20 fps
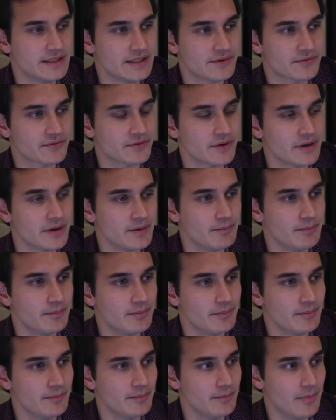different
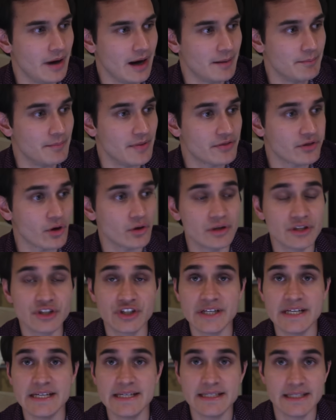
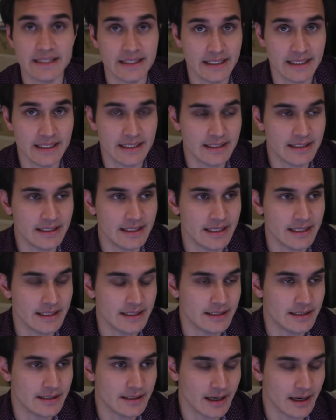mythologies
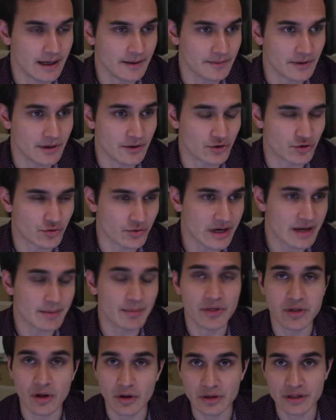in Greek
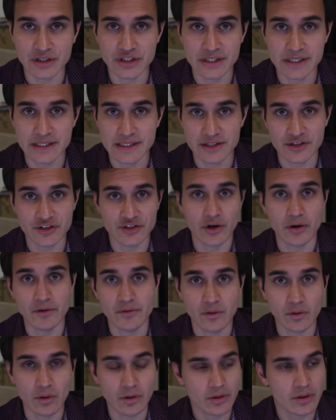mythologies and so
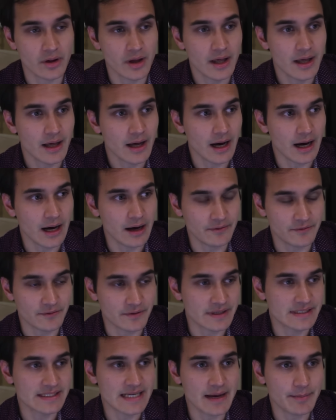forth.
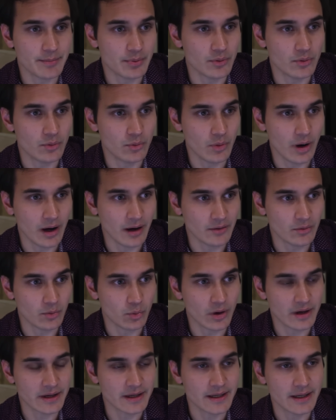For example,
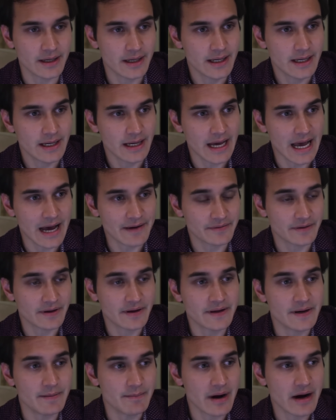one
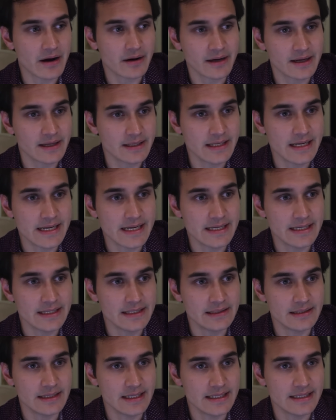African American
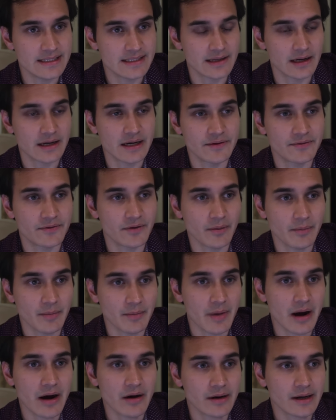he studied from
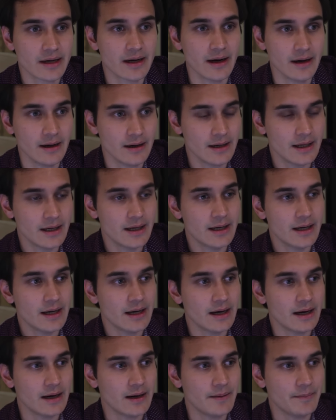America
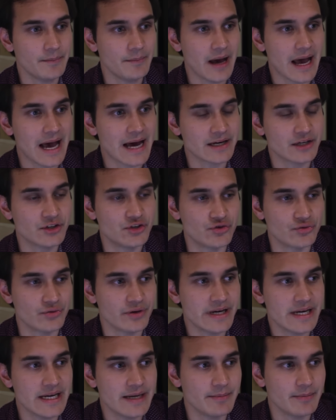had a
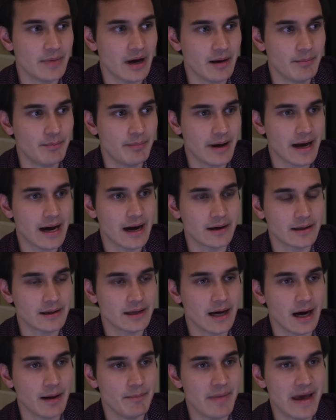dream
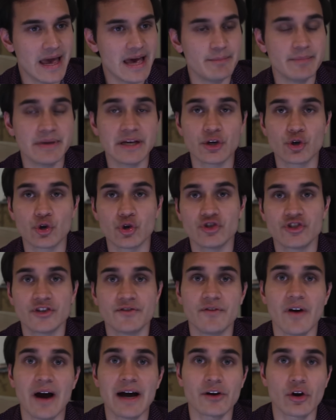about a man being
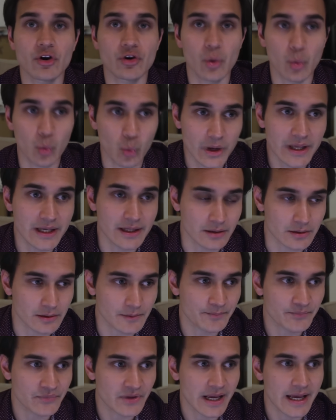crucified on a
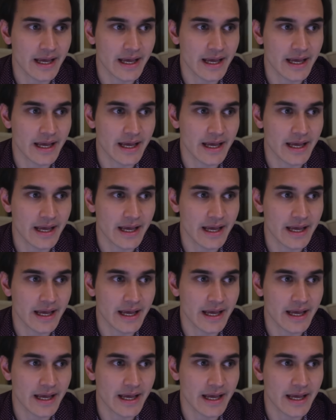wheel.